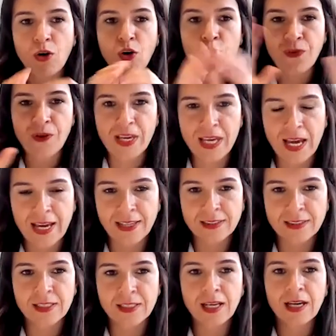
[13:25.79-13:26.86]
of a
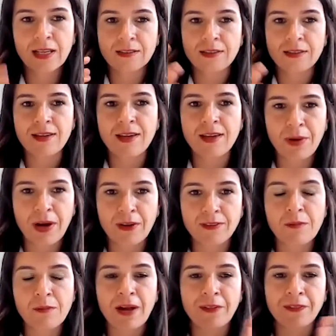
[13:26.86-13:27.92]
case, think about
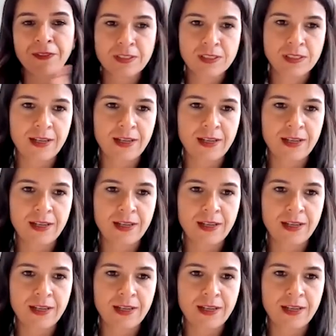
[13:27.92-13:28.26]
them, and